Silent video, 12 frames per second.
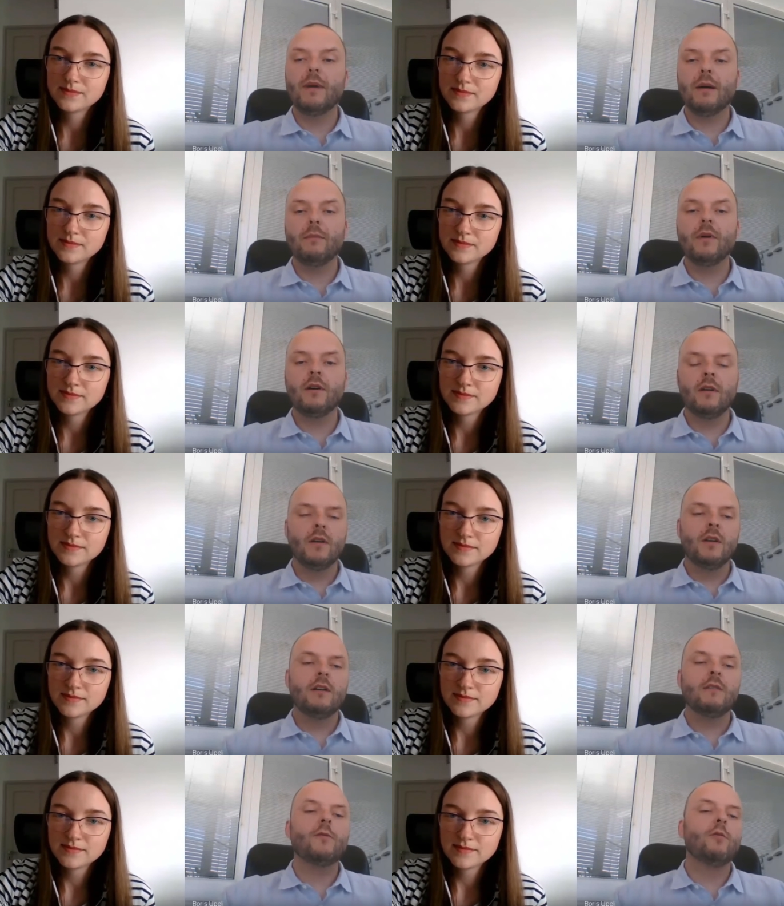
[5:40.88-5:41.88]
Speaker 1: a paying
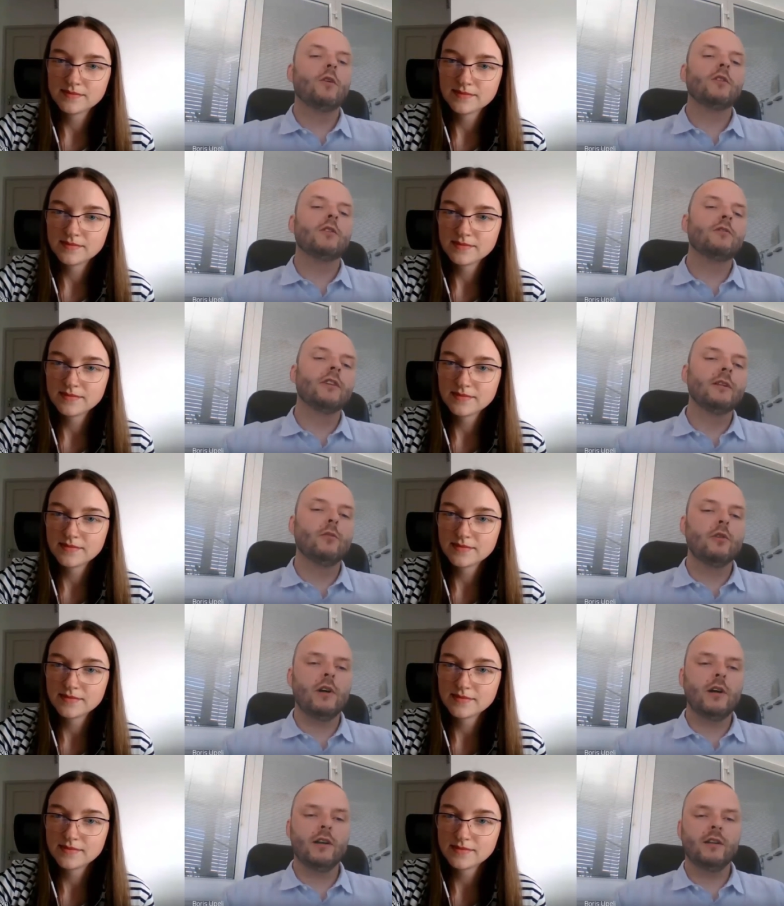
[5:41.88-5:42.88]
member if you
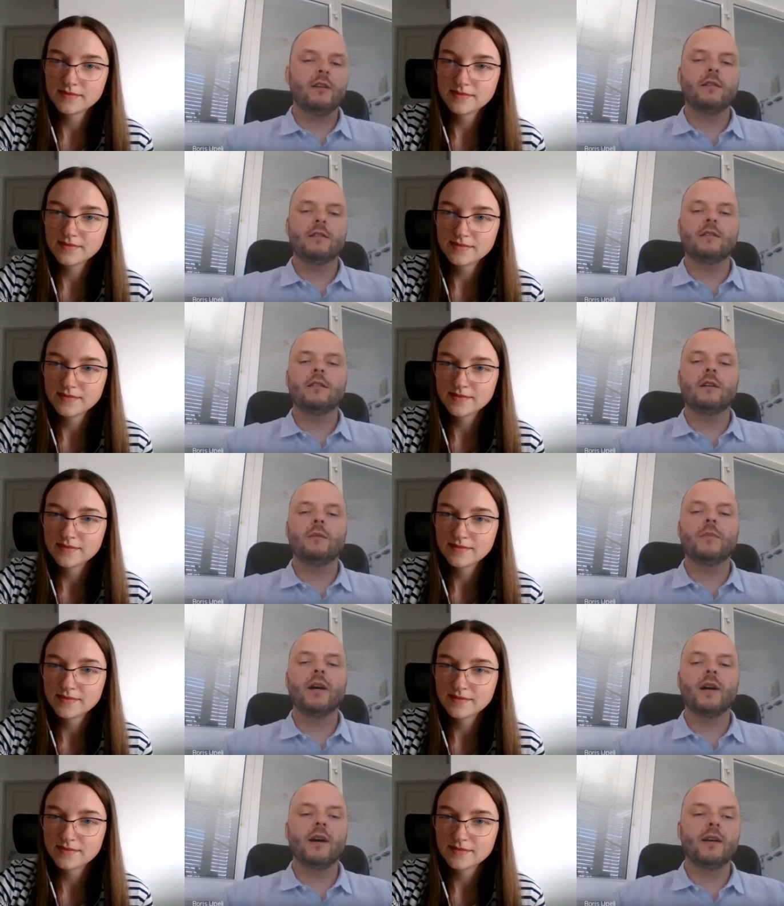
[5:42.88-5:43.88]
want to read more
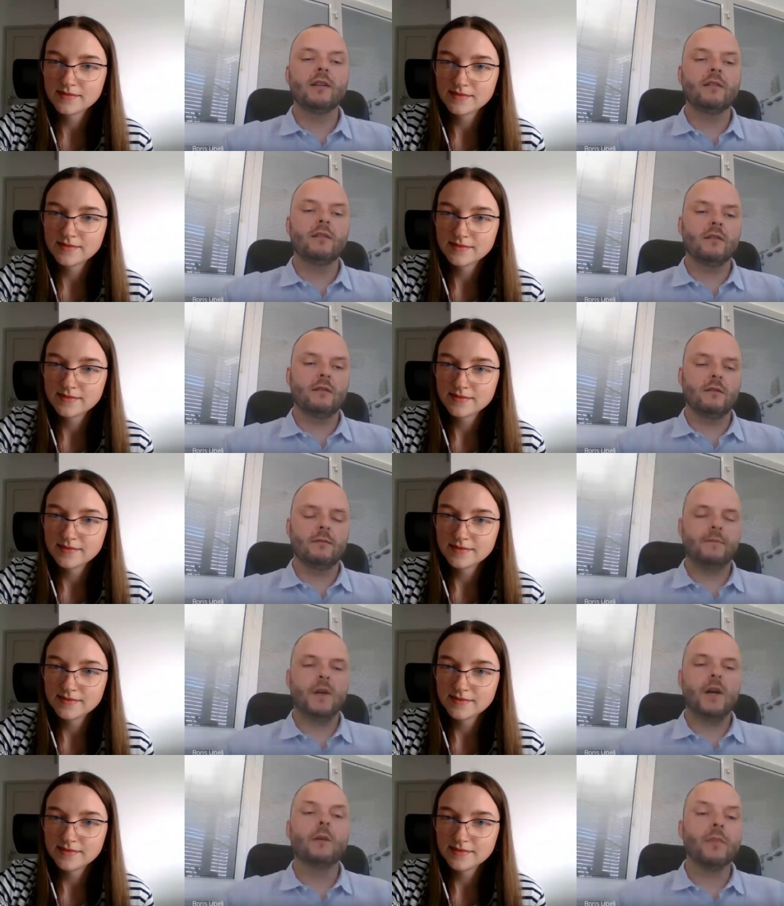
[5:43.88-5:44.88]
articles that are
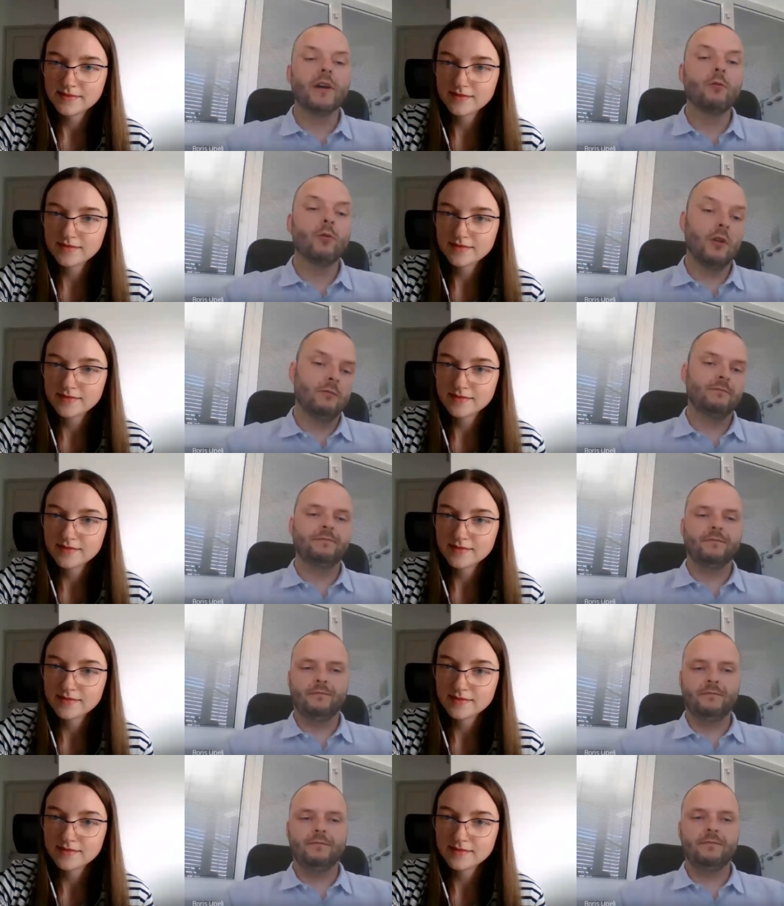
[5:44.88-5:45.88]
behind uh, our
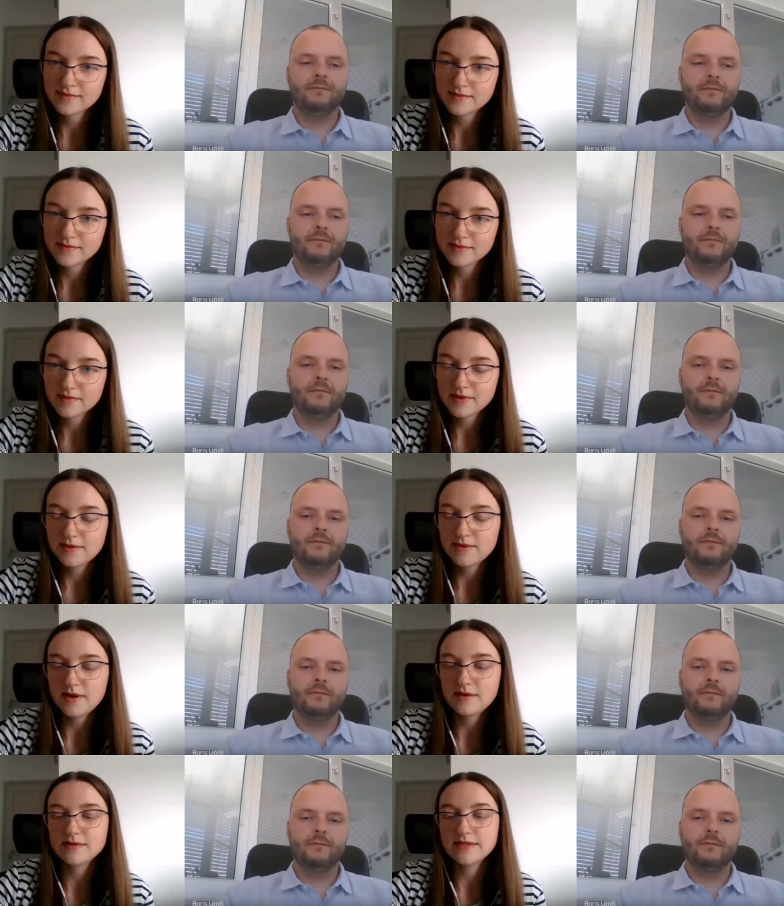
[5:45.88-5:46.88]
paywall.
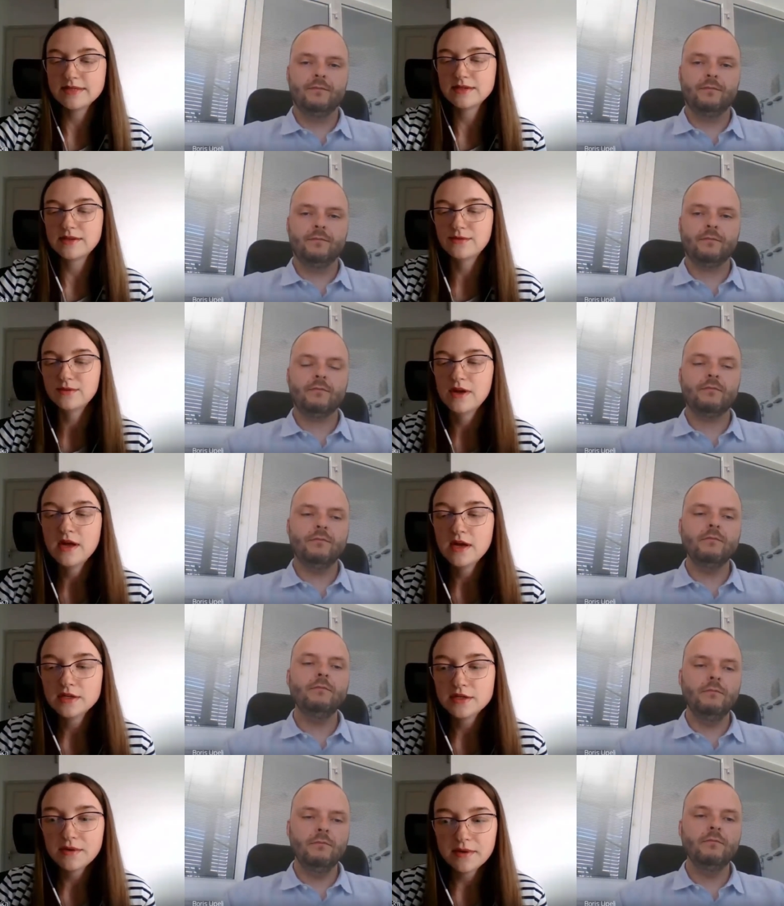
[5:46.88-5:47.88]
Speaker 2: Wow, that's cool.
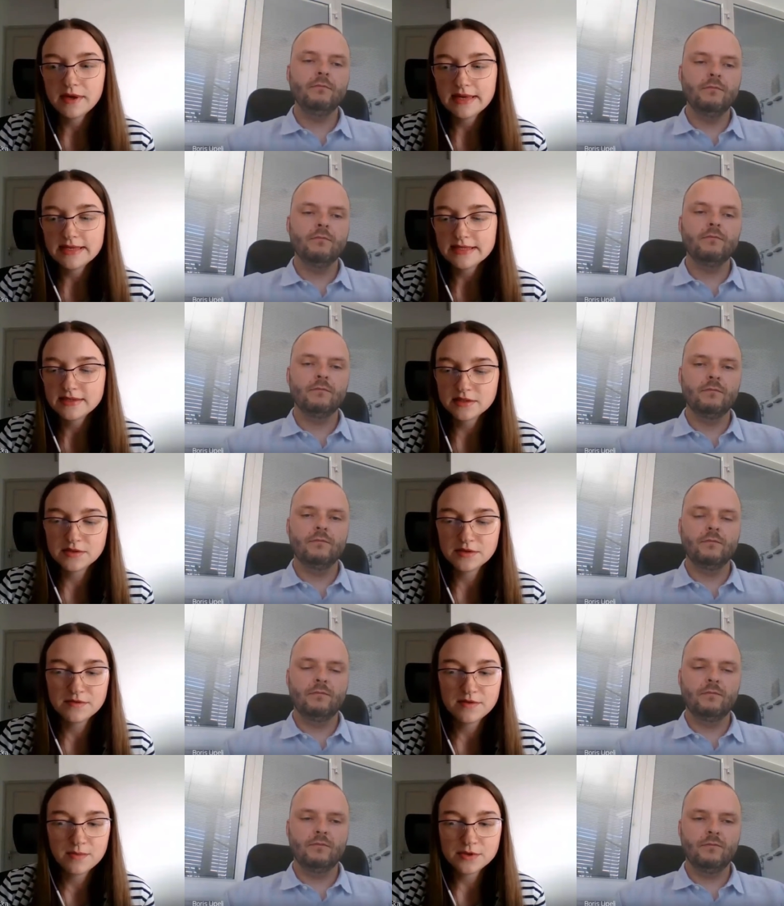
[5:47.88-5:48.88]
So, as I
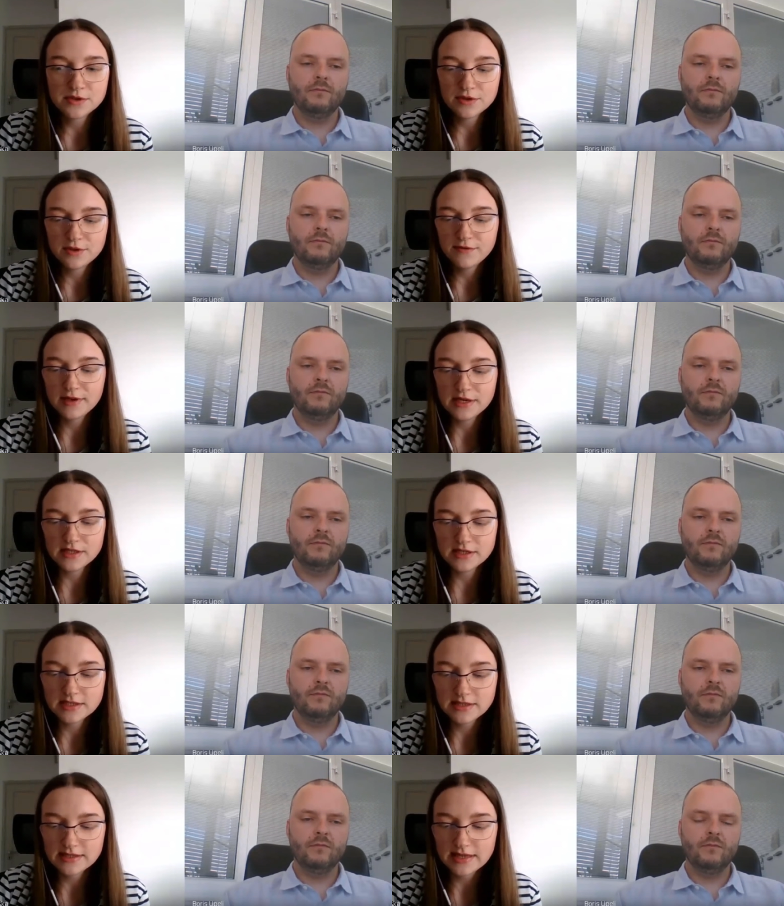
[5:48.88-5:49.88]
understood, web push
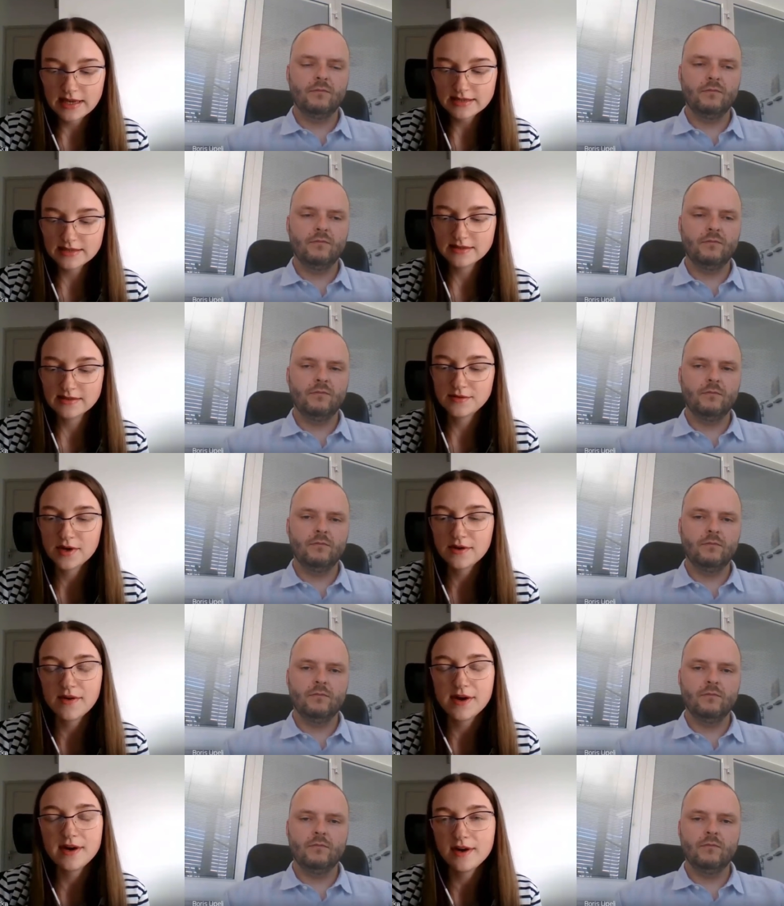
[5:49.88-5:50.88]
notifications
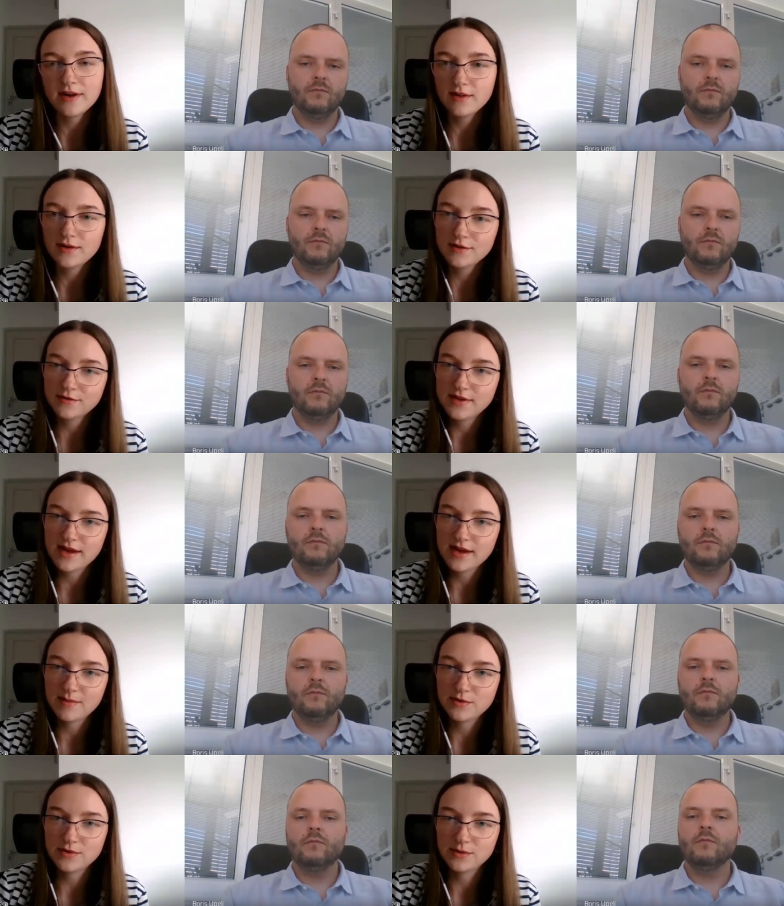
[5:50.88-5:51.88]
doesn't require a lot of
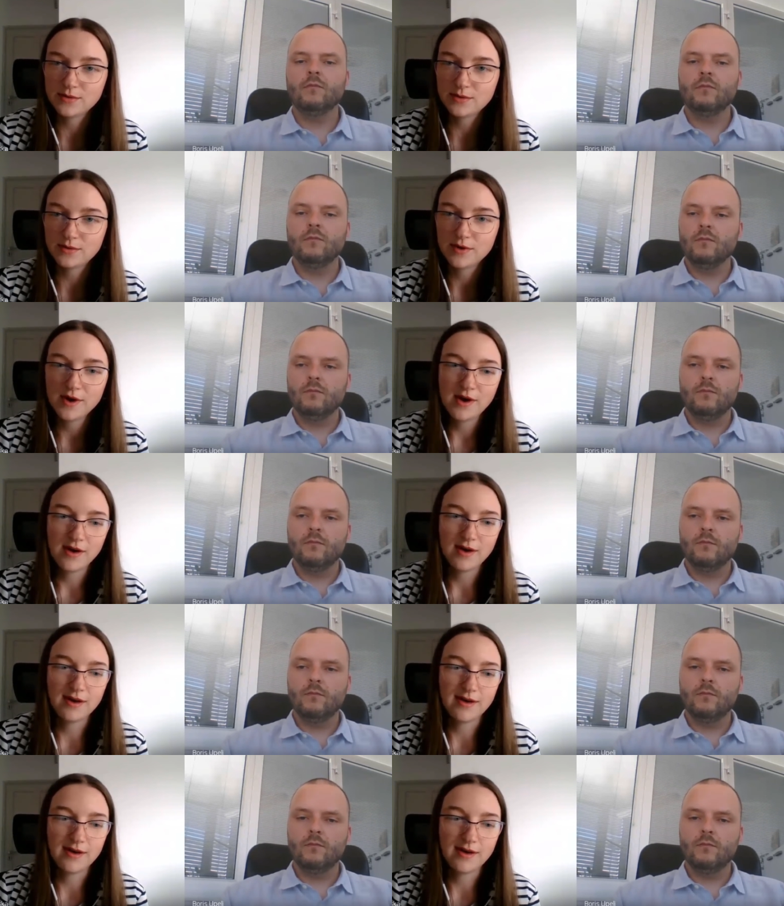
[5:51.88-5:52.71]
time to